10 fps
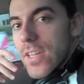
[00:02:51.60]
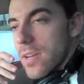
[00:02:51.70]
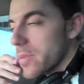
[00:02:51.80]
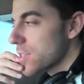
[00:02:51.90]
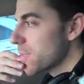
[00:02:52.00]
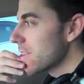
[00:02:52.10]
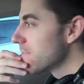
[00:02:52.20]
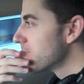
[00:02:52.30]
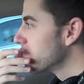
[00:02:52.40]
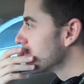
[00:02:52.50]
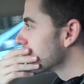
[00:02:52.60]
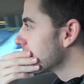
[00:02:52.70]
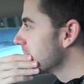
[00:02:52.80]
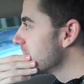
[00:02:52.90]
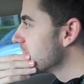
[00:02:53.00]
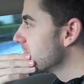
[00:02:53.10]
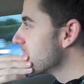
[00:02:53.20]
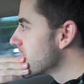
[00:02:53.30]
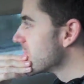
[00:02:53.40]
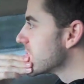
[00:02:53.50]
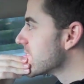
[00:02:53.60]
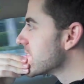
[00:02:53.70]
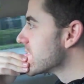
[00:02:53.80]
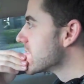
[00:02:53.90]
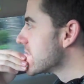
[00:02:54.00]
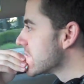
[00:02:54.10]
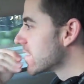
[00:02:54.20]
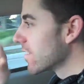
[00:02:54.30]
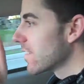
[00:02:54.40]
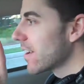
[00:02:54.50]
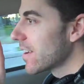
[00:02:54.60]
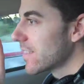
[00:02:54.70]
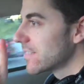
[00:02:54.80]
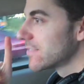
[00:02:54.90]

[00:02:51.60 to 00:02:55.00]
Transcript: You gonna miss me? Yep. Don't lie.